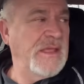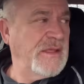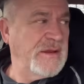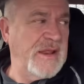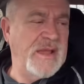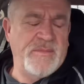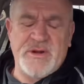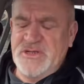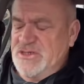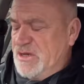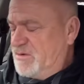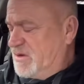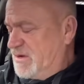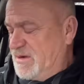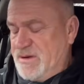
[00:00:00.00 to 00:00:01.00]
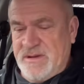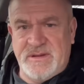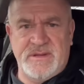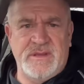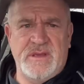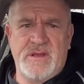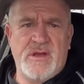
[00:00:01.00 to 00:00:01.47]
No, I'm only
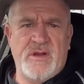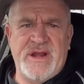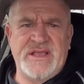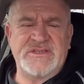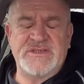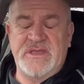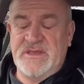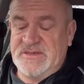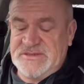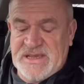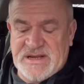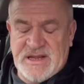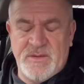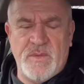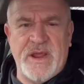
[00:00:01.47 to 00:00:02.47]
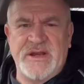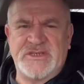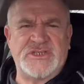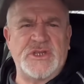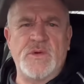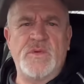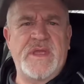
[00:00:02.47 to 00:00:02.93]
joking. Can't exactly wear a
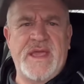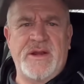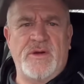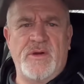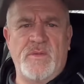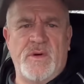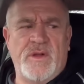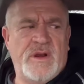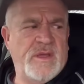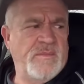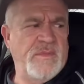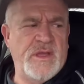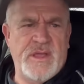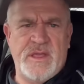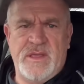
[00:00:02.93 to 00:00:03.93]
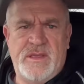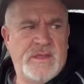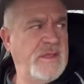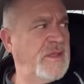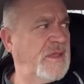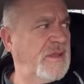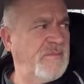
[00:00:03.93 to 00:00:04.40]
suit, can I, while I'm
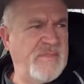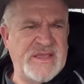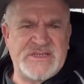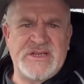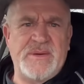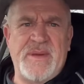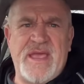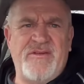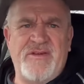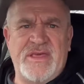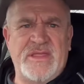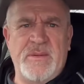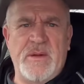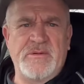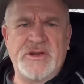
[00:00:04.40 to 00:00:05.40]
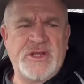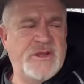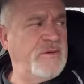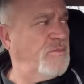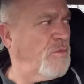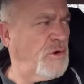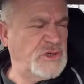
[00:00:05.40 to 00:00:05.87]
messing about around the
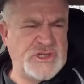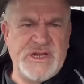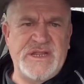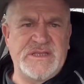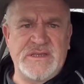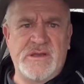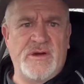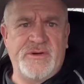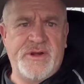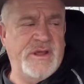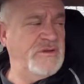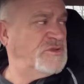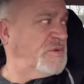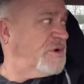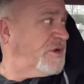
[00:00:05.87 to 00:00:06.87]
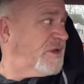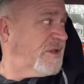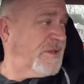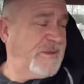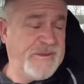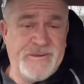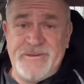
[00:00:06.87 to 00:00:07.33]
motorhome, washing it and God knows what.
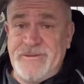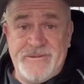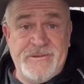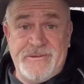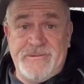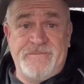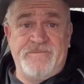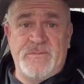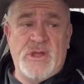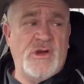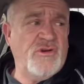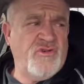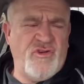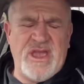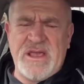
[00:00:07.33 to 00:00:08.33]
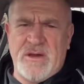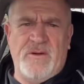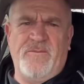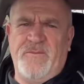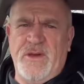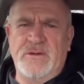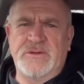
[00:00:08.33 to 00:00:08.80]
Oh, crack
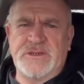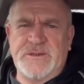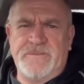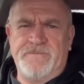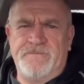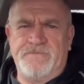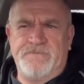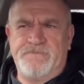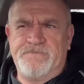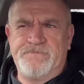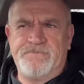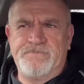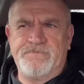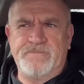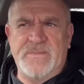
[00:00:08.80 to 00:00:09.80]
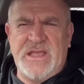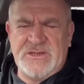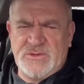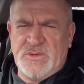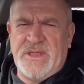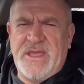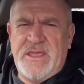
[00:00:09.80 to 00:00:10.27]
on, folks.
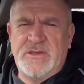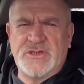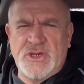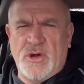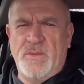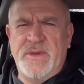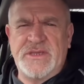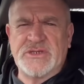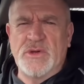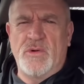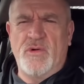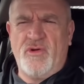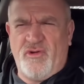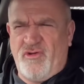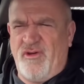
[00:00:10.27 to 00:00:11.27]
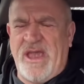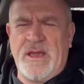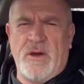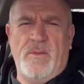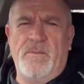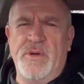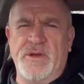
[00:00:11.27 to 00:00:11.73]
That's what they used to call me at school,
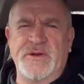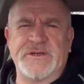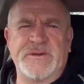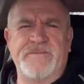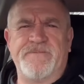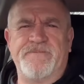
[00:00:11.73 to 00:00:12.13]
crack on, Bert.